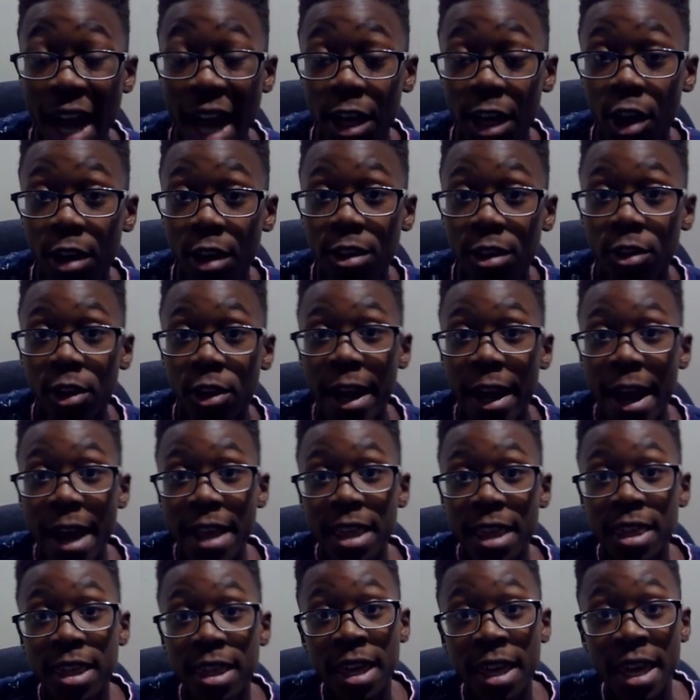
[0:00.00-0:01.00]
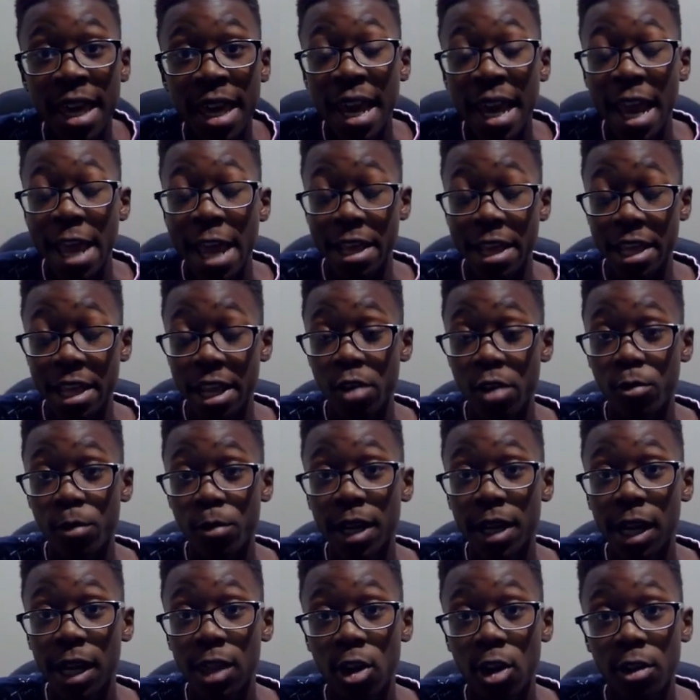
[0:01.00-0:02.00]
got to their heads, and they didn't
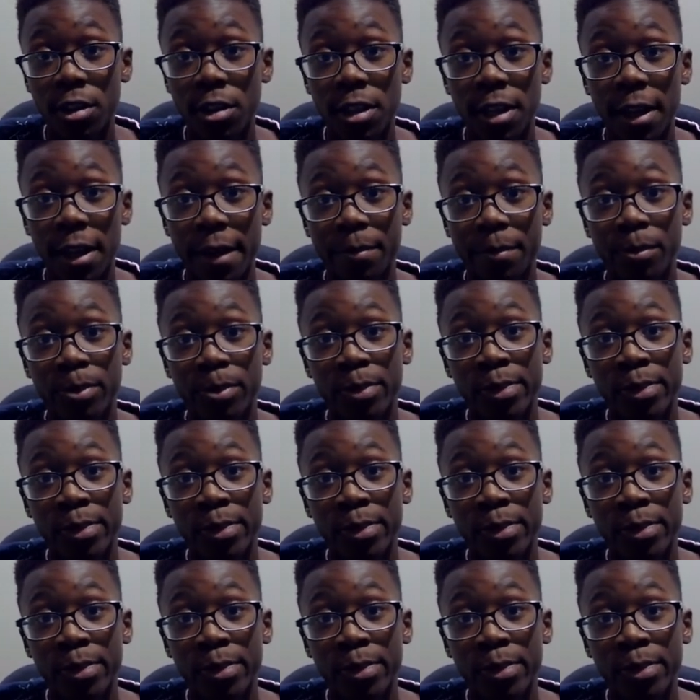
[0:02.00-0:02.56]
work as hard today.